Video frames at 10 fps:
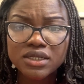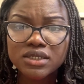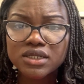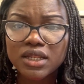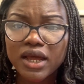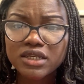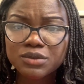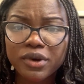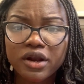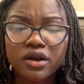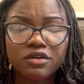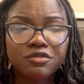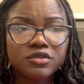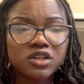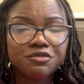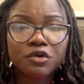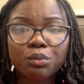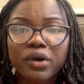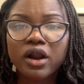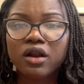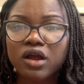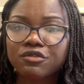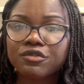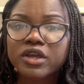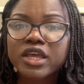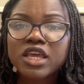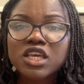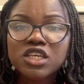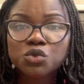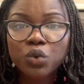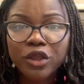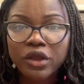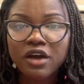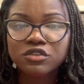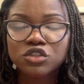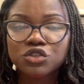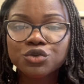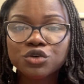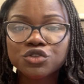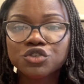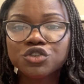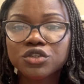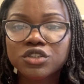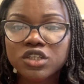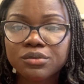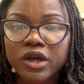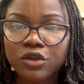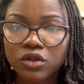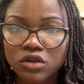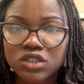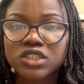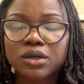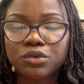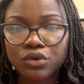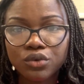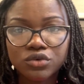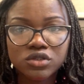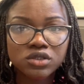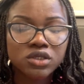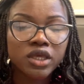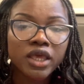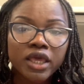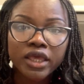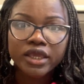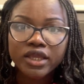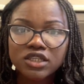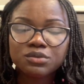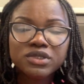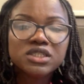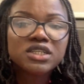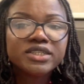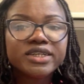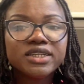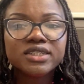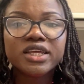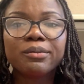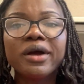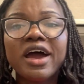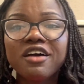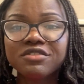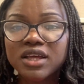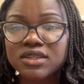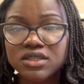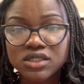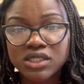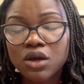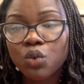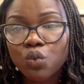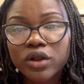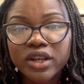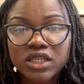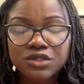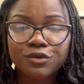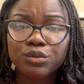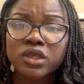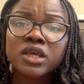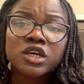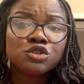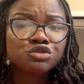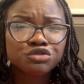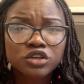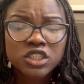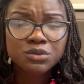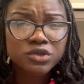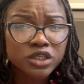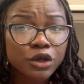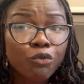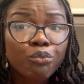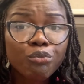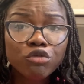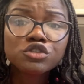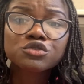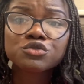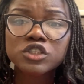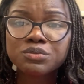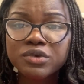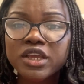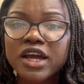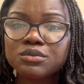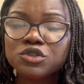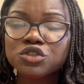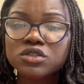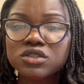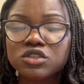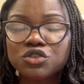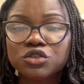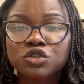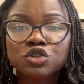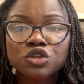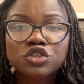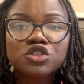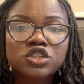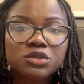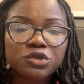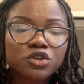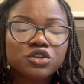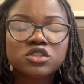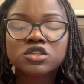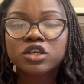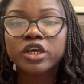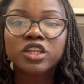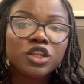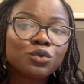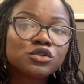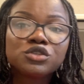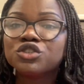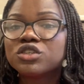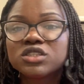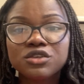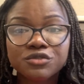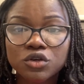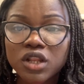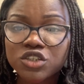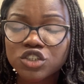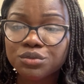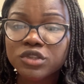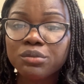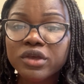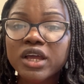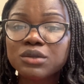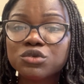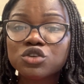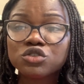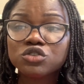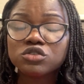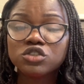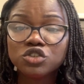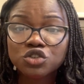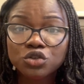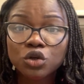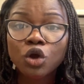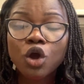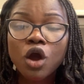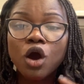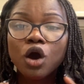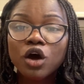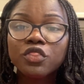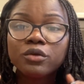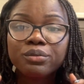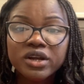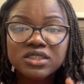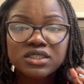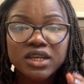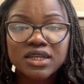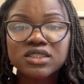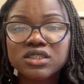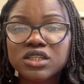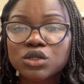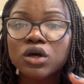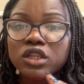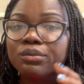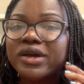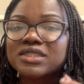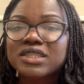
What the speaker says: The last paragraph, the 4th paragraph, is where you have to discuss your short-term and your long-term goals. It is basically telling them, after this, what next for me? Trust me, most schools make admission decision not just because they want to just give scholarship. They make admission decision on the best candidates, on the best